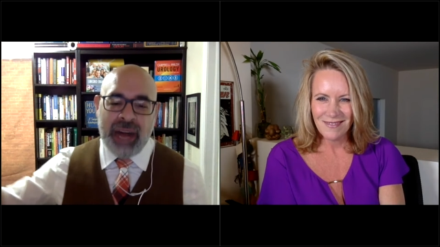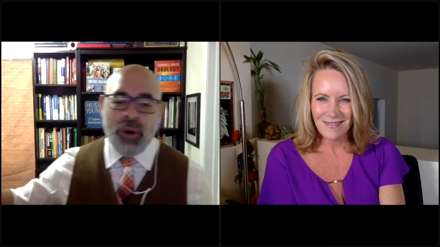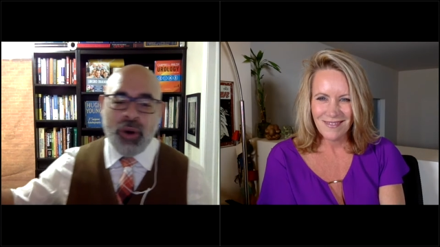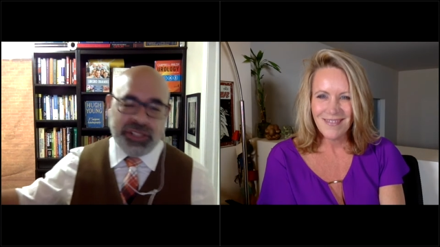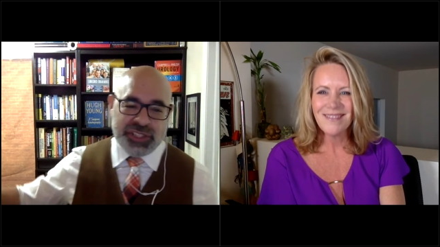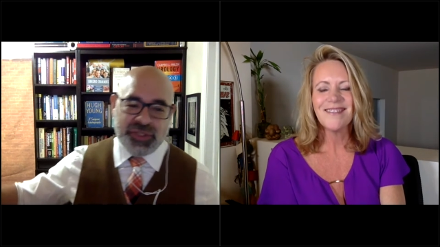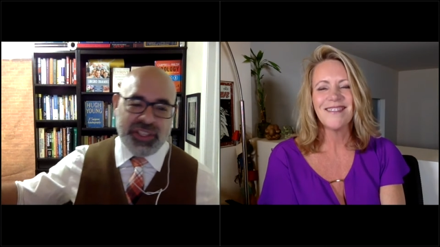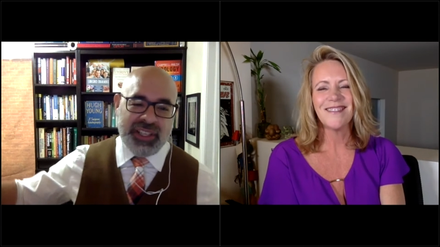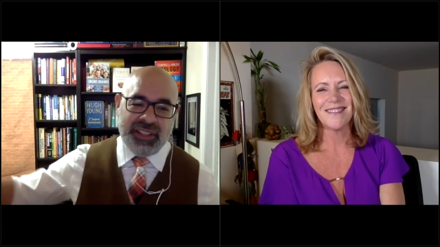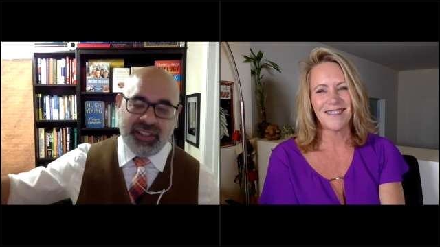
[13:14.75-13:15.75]
Speaker 1: I'm always
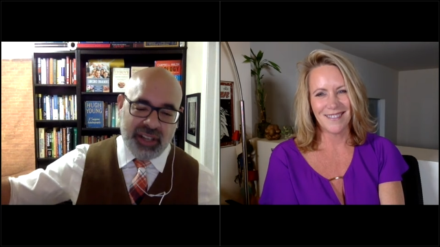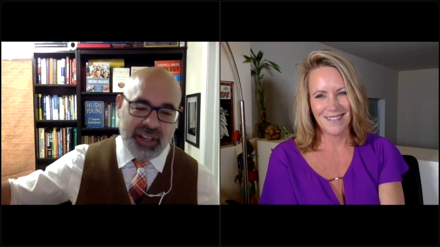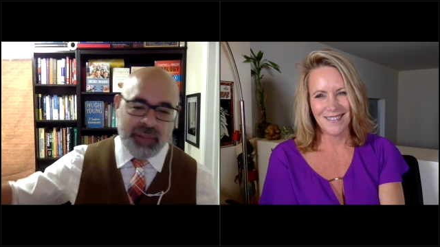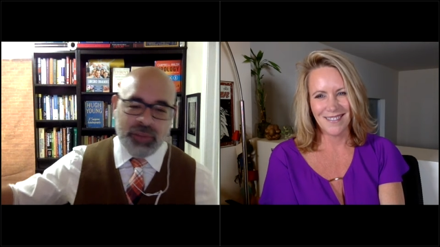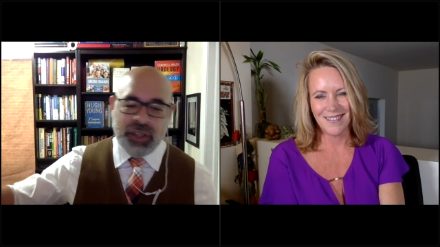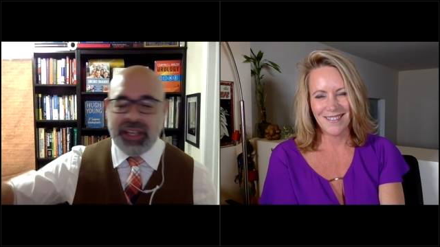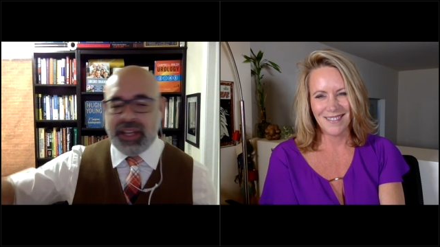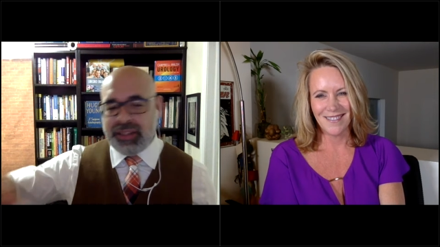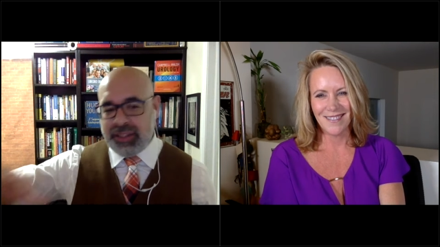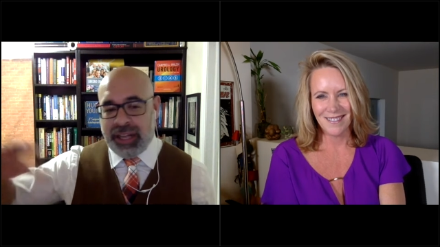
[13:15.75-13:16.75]
treating the gut. I'm looking at
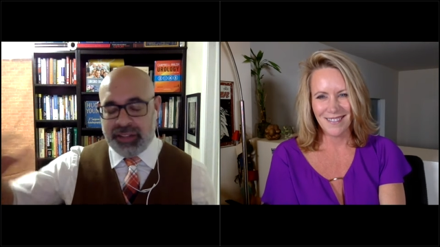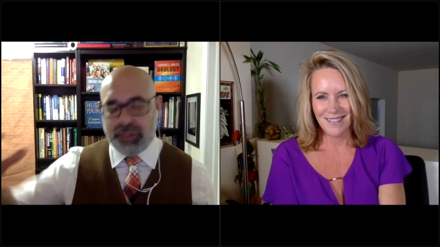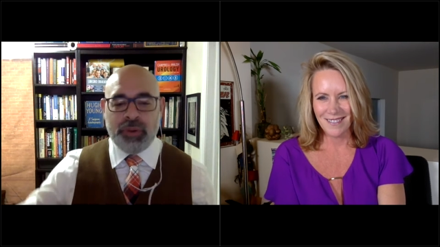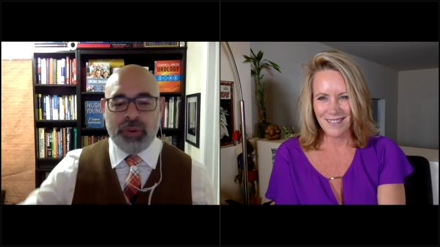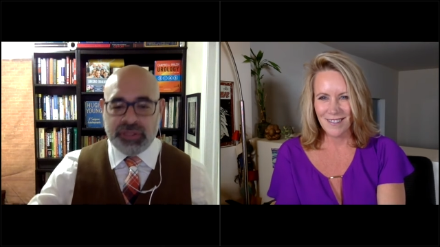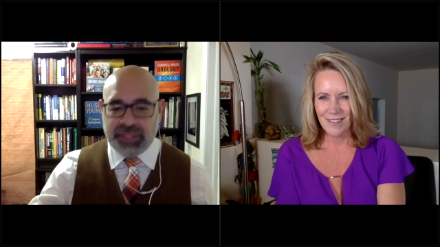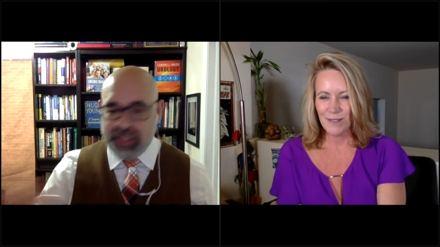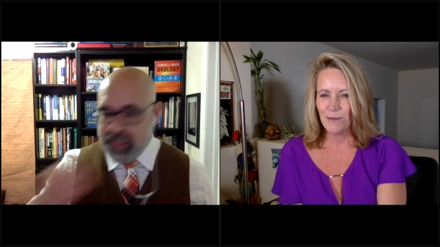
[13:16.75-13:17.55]
the at the person.